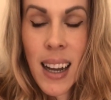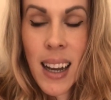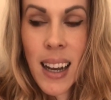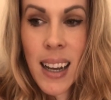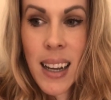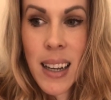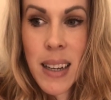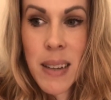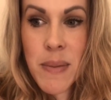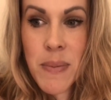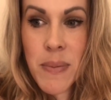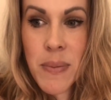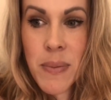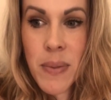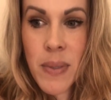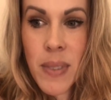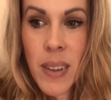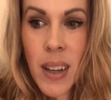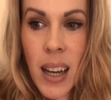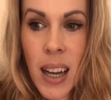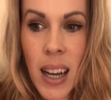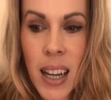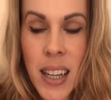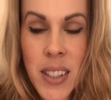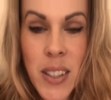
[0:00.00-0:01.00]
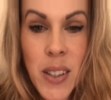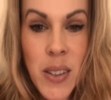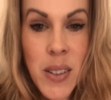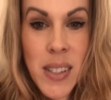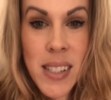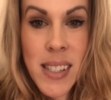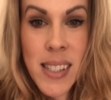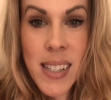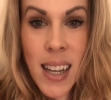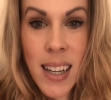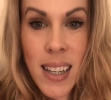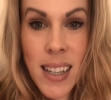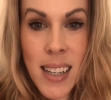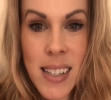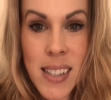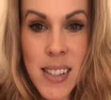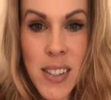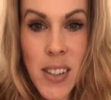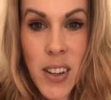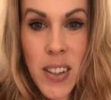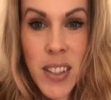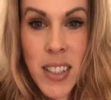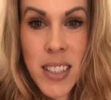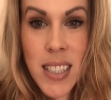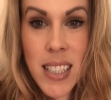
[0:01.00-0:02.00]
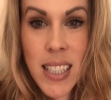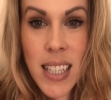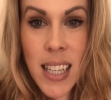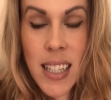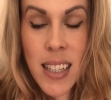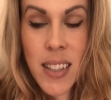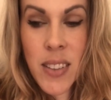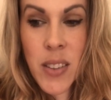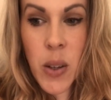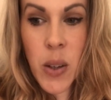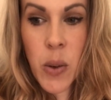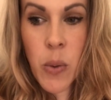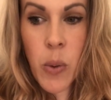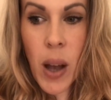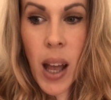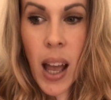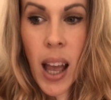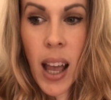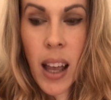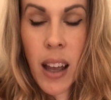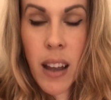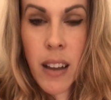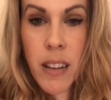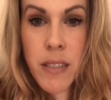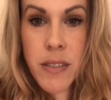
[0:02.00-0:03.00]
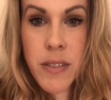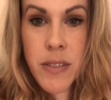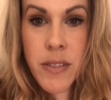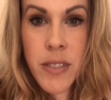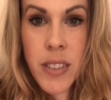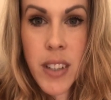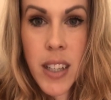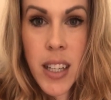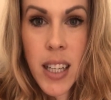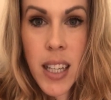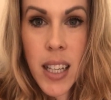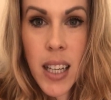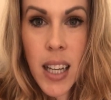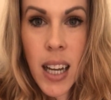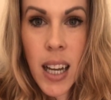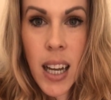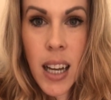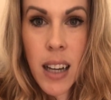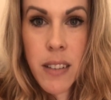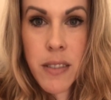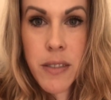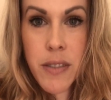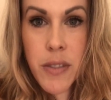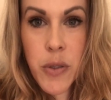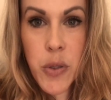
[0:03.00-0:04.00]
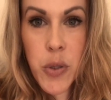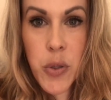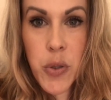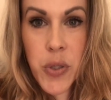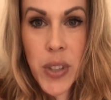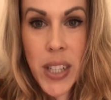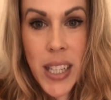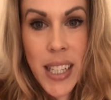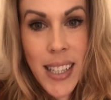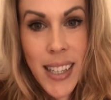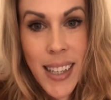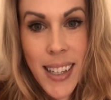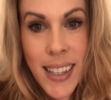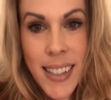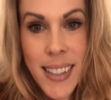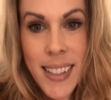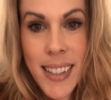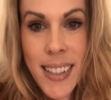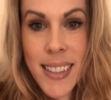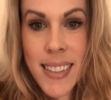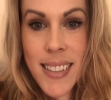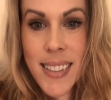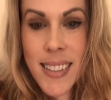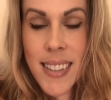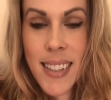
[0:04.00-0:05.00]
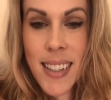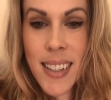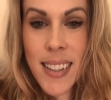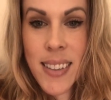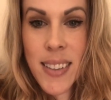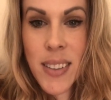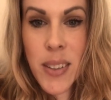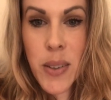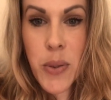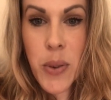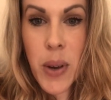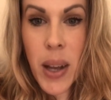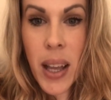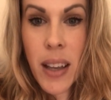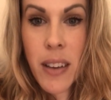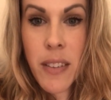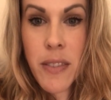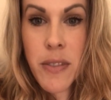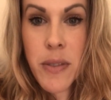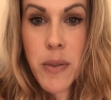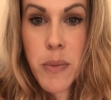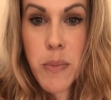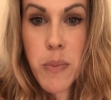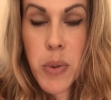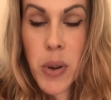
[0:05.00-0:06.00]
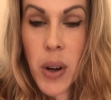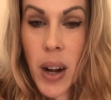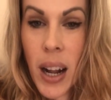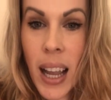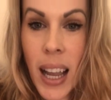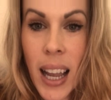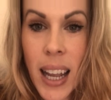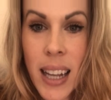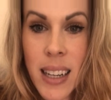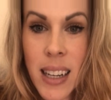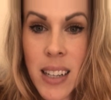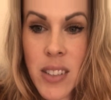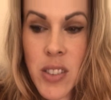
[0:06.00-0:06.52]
I noticed that it started to get in the way of reading and the way of praying.